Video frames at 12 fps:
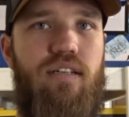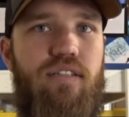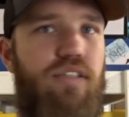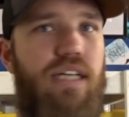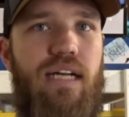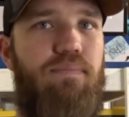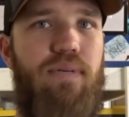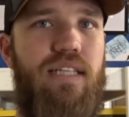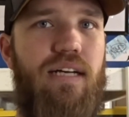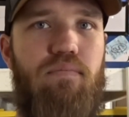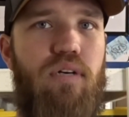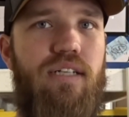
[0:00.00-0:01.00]
you can't beat
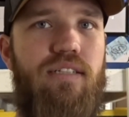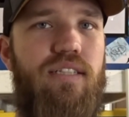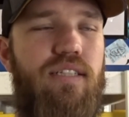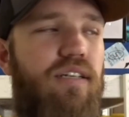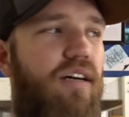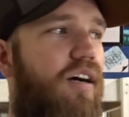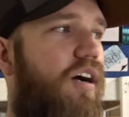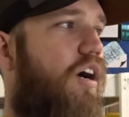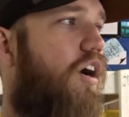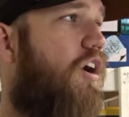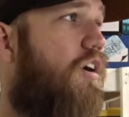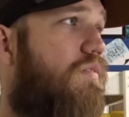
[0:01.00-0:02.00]
that price.
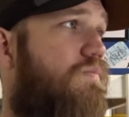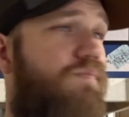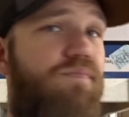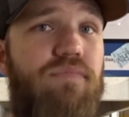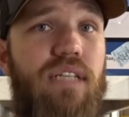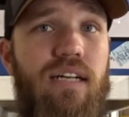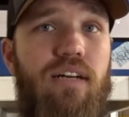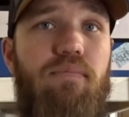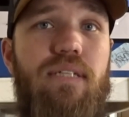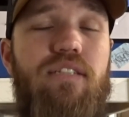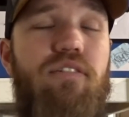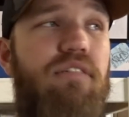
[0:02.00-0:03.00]
Then I'll
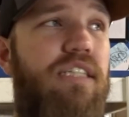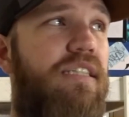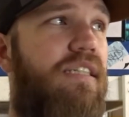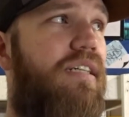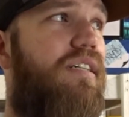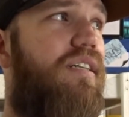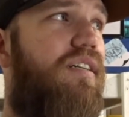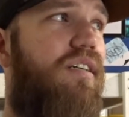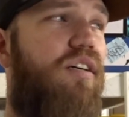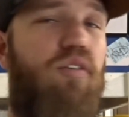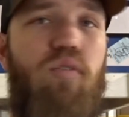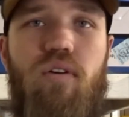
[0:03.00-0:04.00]
be doing
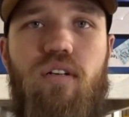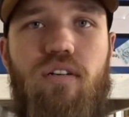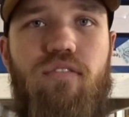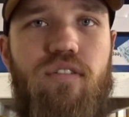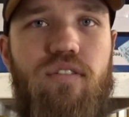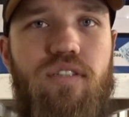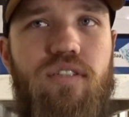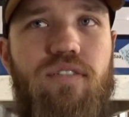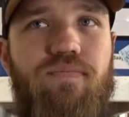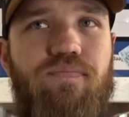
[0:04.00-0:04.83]
coilovers.